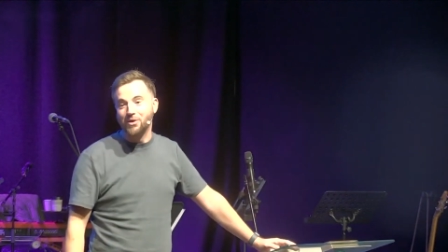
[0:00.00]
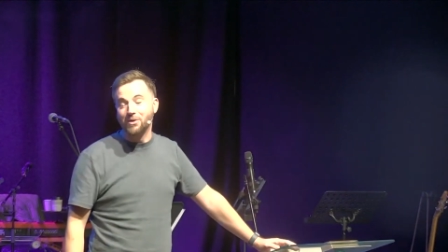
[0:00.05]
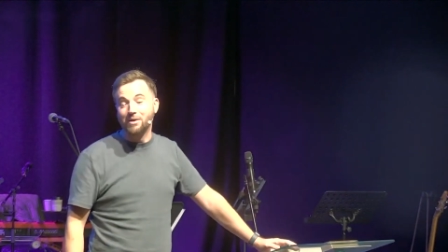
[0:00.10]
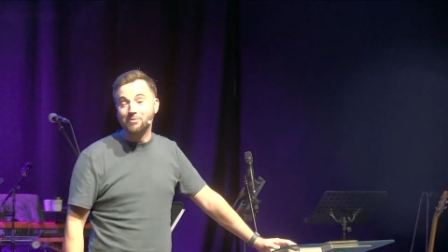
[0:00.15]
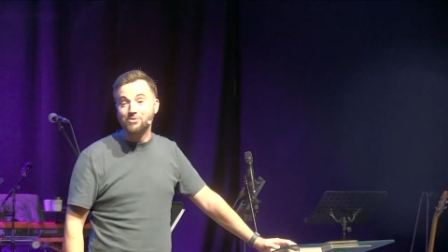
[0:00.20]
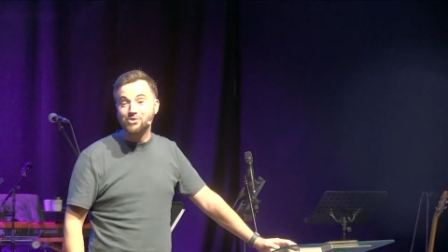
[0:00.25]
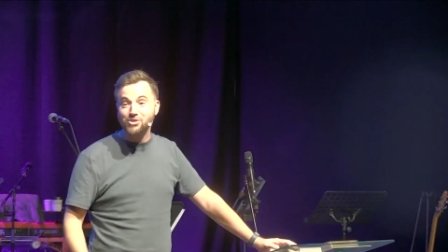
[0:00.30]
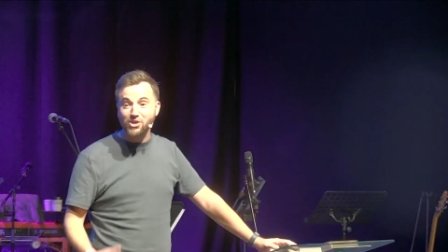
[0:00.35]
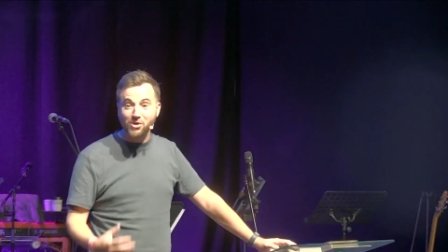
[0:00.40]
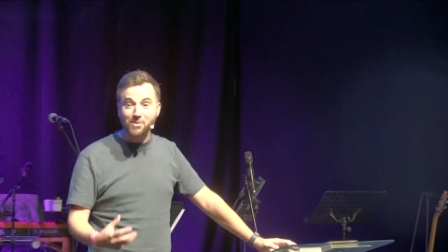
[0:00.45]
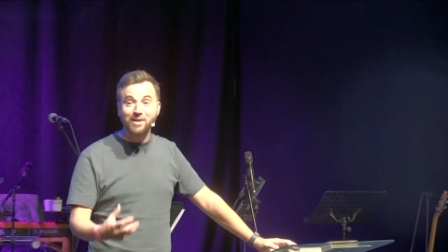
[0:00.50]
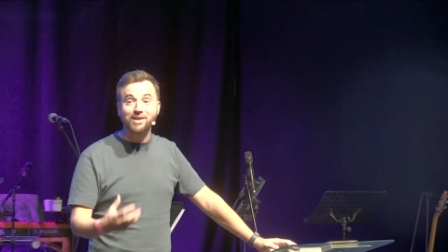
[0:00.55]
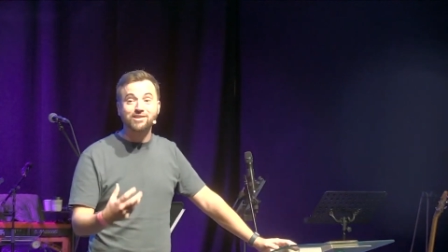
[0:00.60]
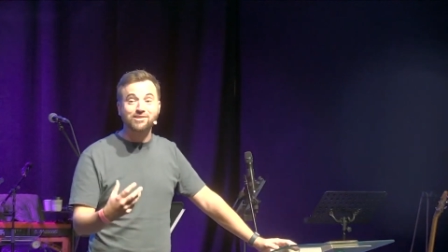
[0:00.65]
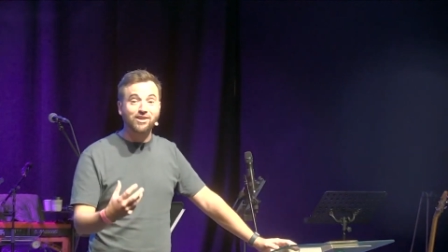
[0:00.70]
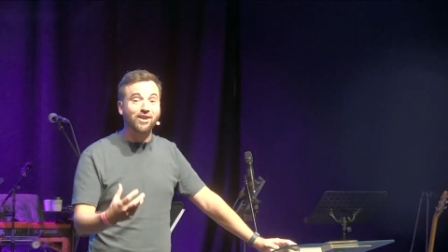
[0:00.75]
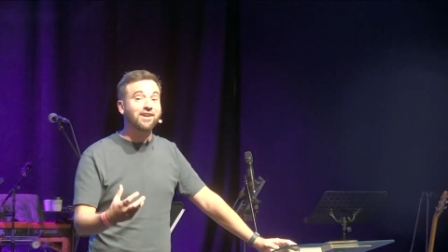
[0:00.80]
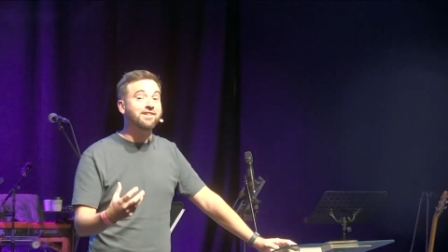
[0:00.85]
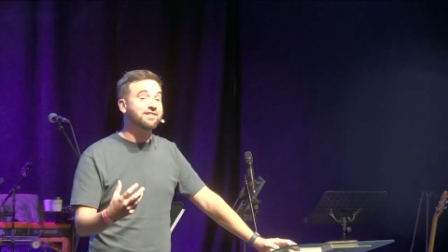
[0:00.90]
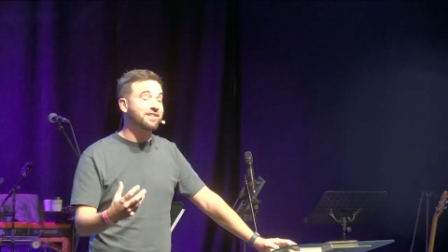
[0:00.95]
I'm so
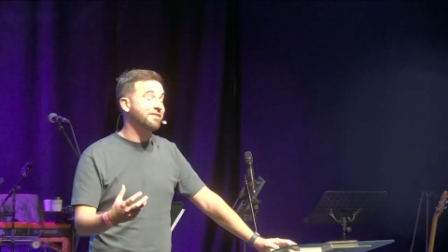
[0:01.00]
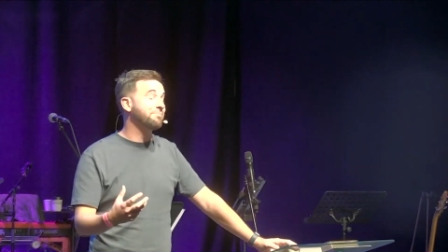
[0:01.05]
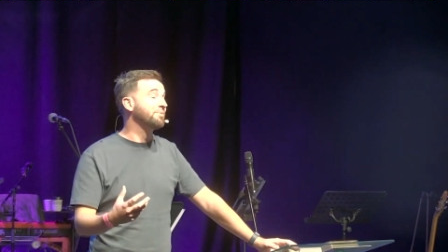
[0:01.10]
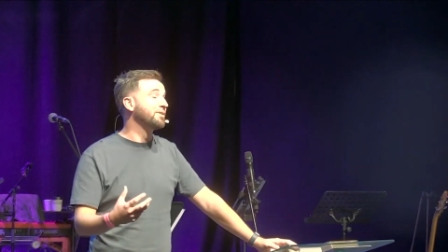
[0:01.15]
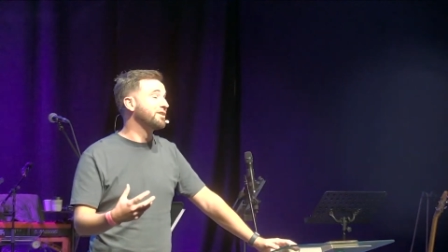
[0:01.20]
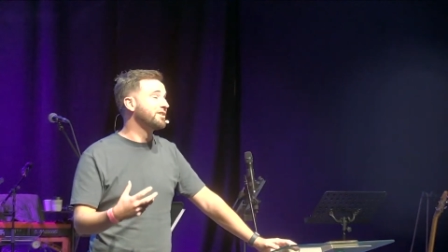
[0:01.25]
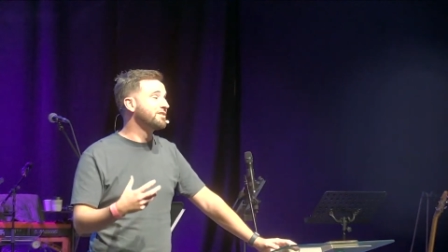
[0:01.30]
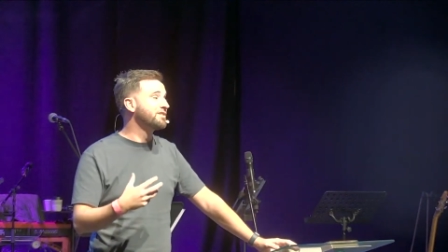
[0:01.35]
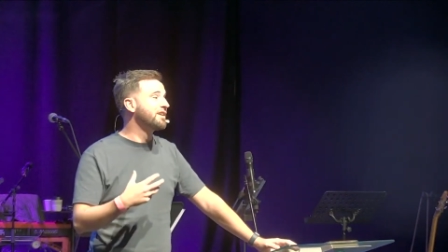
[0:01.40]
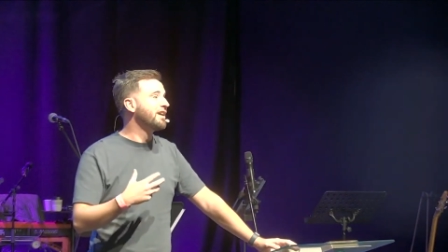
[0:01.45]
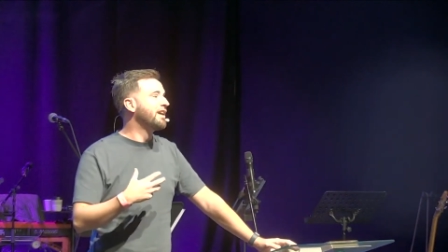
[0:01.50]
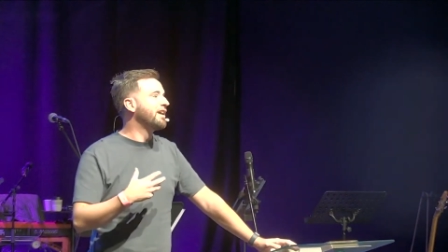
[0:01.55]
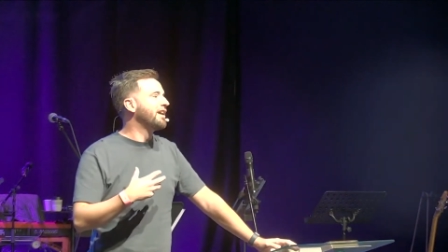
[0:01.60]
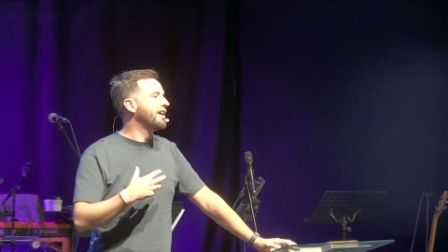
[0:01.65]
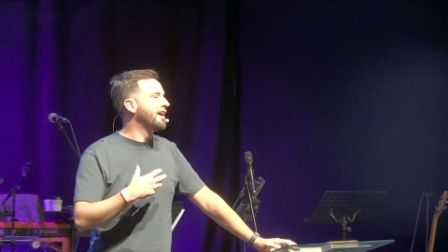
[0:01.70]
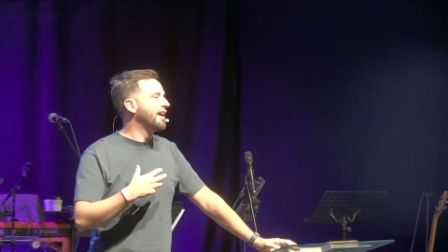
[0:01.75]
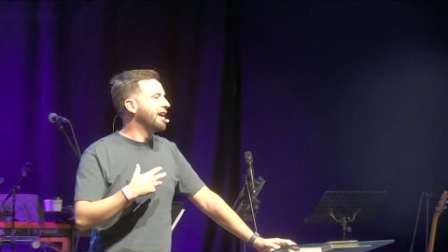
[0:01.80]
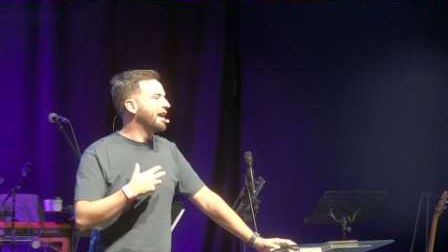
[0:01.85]
excited because, uh,